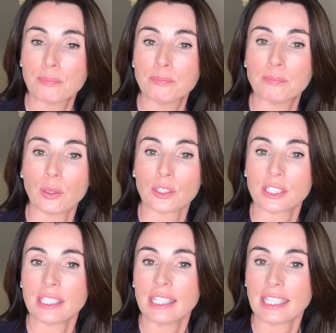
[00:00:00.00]
but
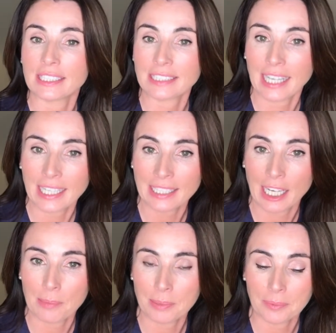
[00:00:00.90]
it can happen.